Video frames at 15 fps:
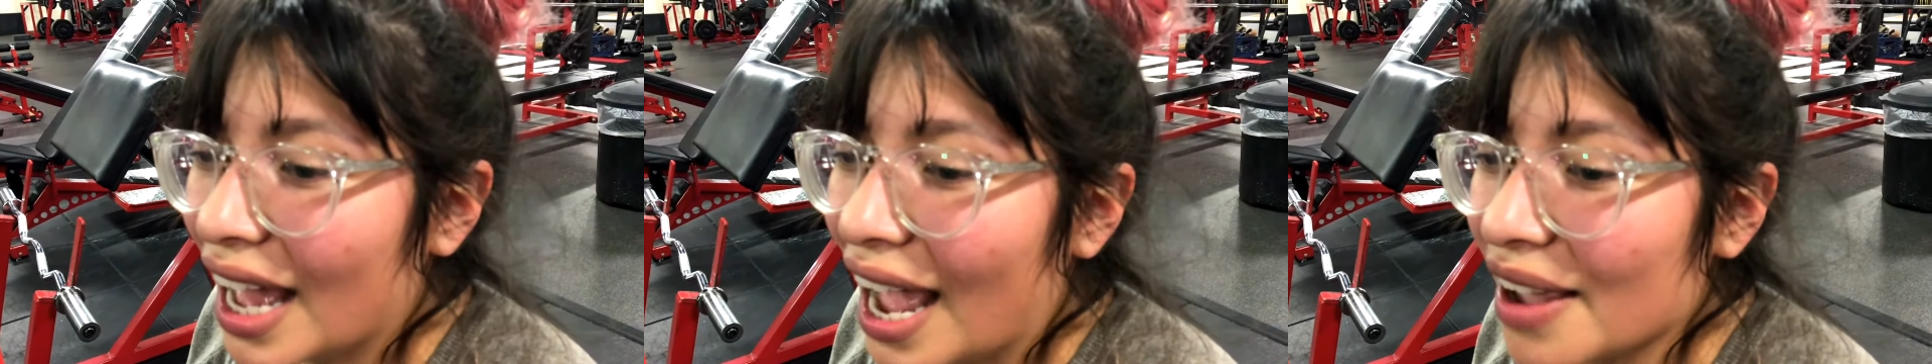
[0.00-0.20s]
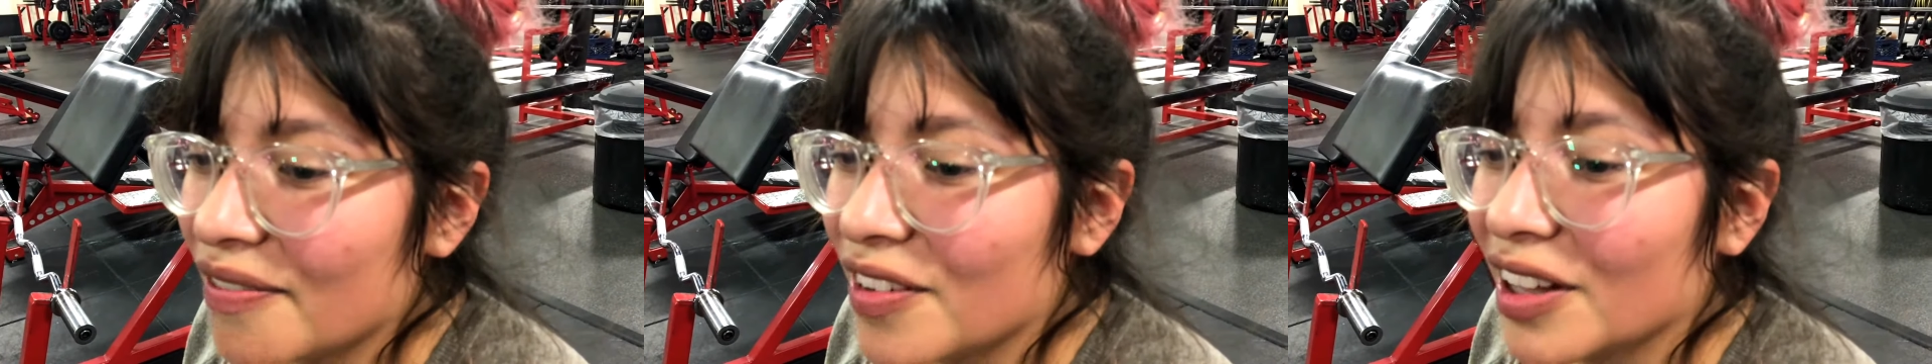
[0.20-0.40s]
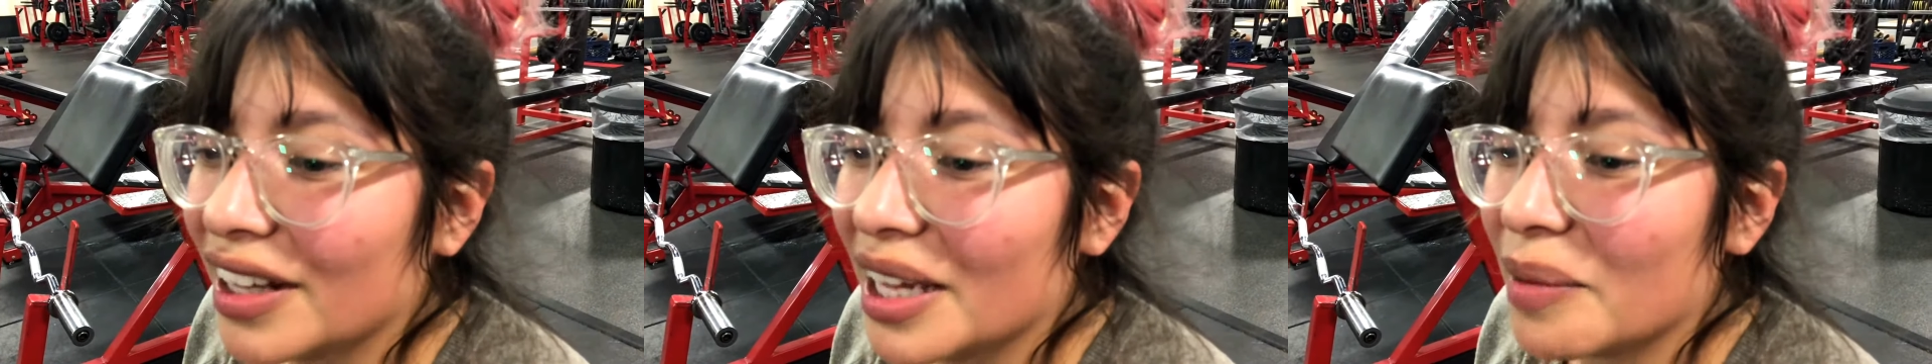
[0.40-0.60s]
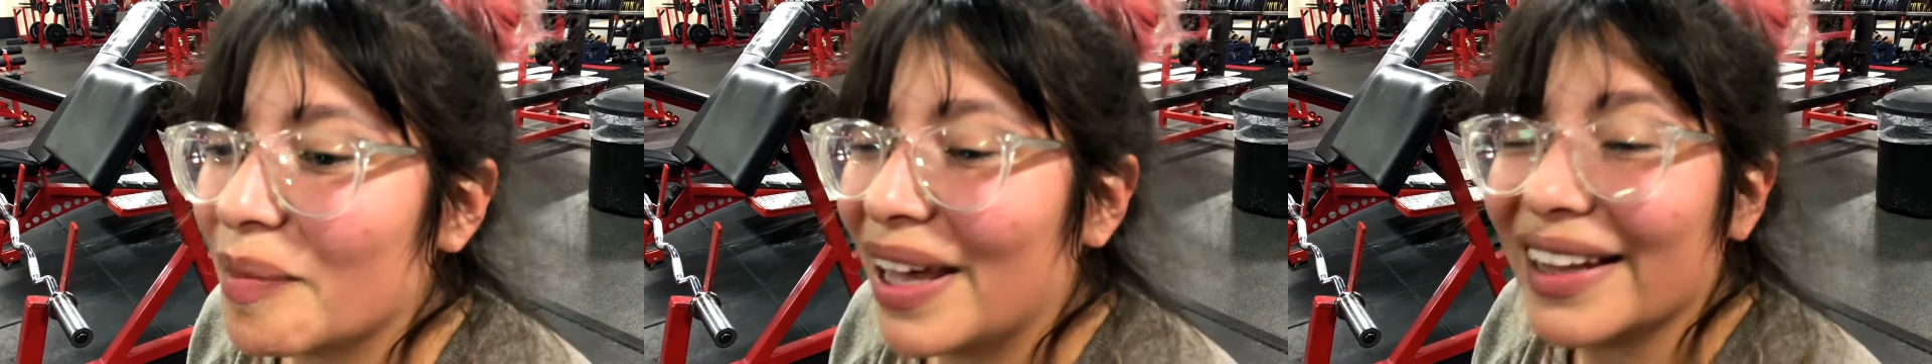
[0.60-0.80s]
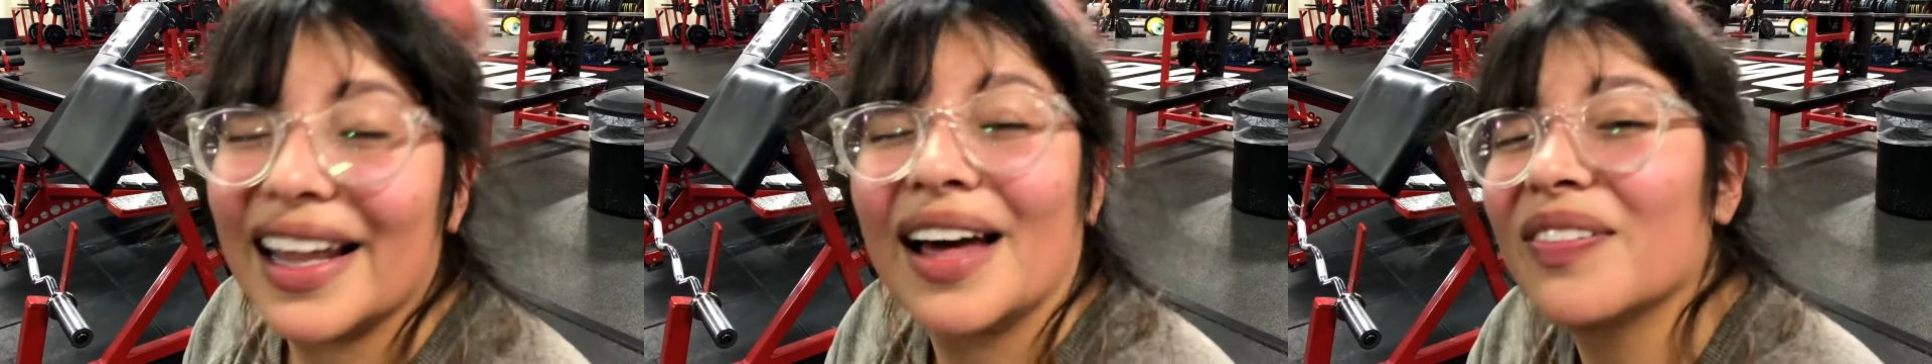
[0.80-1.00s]
I feel like
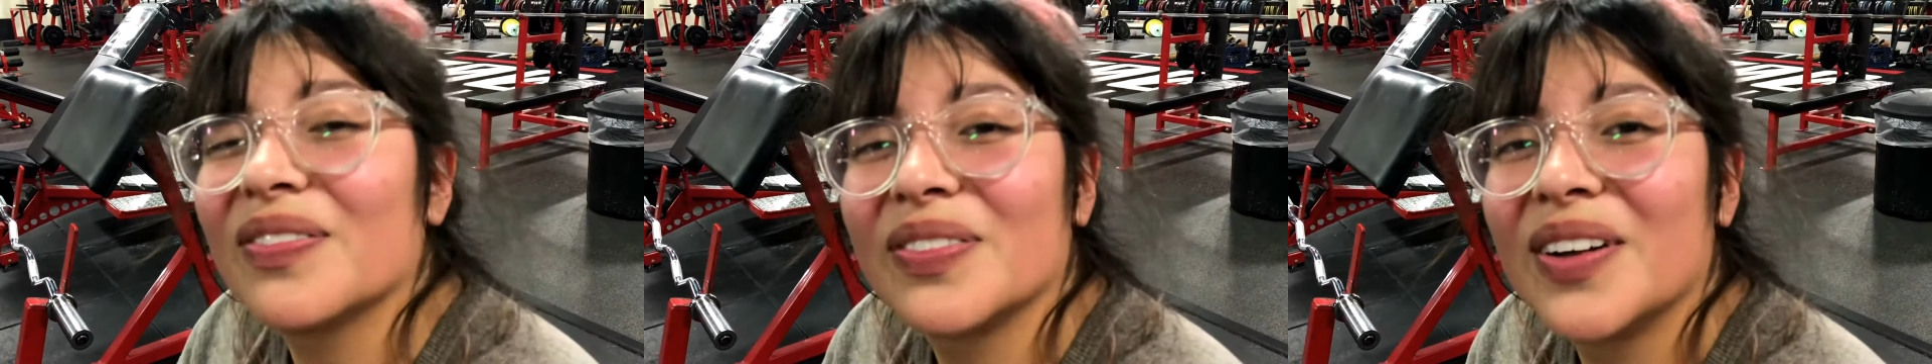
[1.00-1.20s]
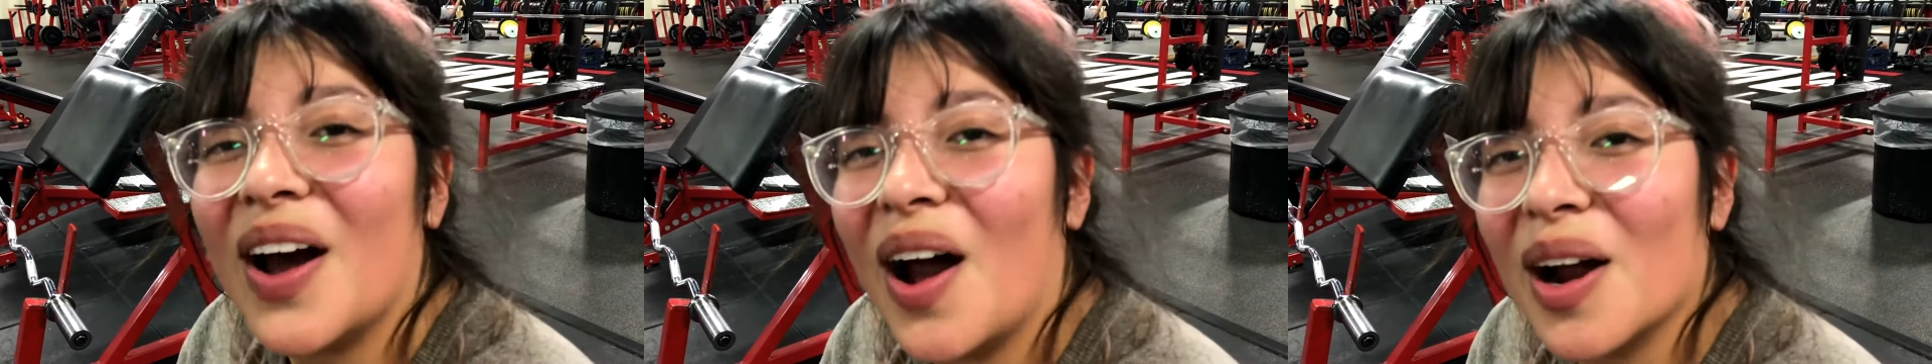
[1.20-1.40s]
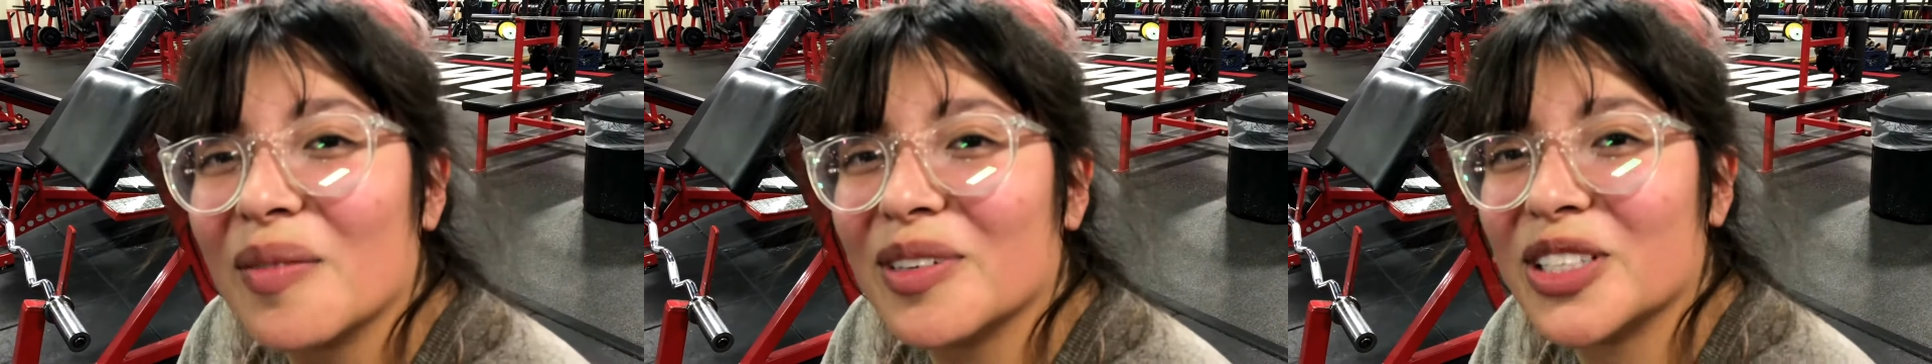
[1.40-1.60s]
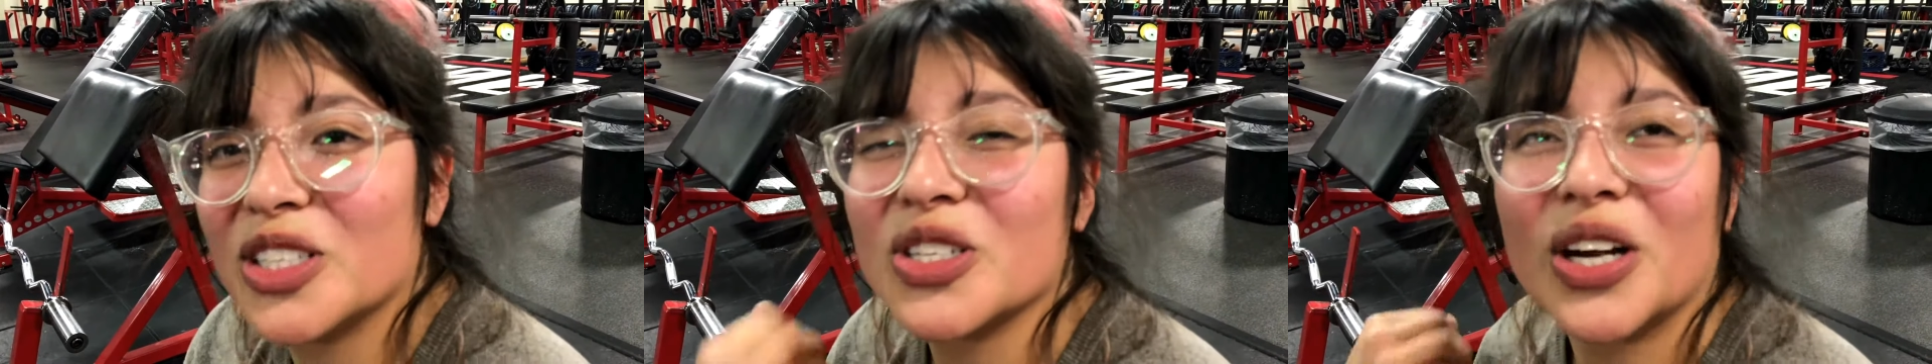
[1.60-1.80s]
my left arm is